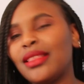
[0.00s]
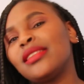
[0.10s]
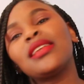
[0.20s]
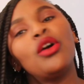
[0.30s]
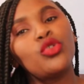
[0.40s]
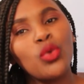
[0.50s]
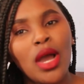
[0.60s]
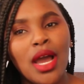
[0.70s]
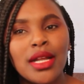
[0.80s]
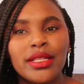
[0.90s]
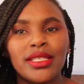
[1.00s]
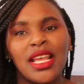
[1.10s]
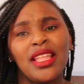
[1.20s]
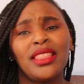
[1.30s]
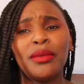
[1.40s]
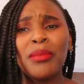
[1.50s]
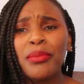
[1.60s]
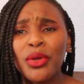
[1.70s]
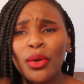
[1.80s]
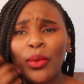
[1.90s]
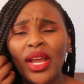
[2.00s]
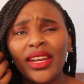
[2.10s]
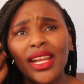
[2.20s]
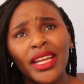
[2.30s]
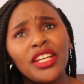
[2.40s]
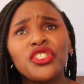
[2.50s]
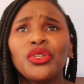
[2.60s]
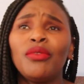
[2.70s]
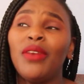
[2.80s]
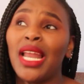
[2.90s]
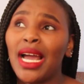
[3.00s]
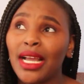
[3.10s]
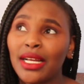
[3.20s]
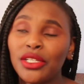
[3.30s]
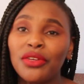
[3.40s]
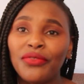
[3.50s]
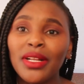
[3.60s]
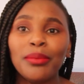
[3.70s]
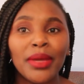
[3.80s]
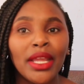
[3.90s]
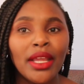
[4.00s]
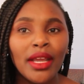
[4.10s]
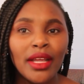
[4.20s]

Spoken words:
the scout ones. Maybe you're wearing a national flag. Do you feel me?